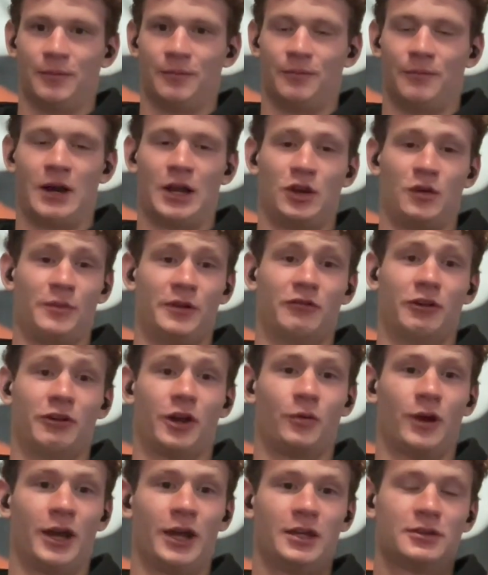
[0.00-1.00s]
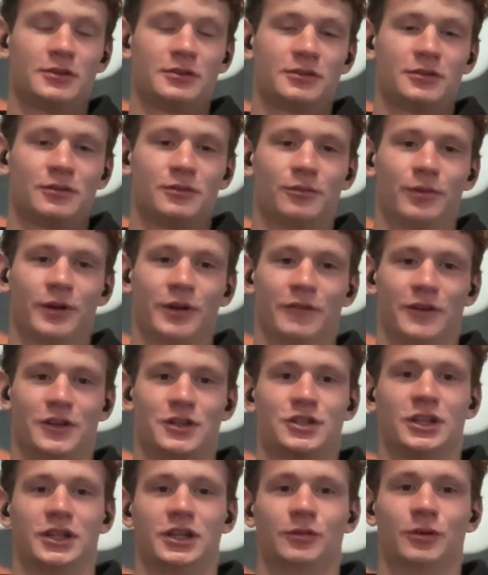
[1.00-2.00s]
Might not be right away, but
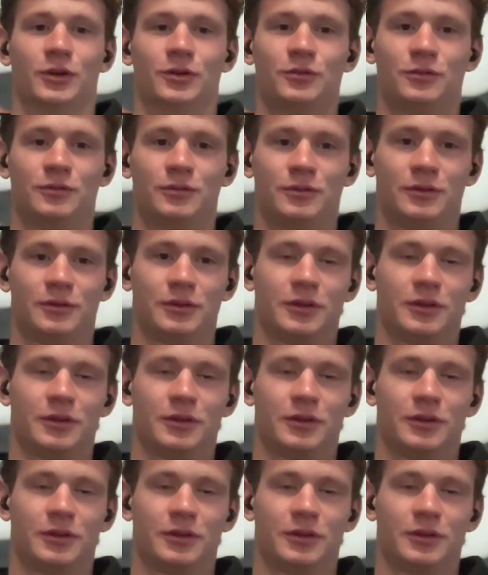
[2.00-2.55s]
eventually you will.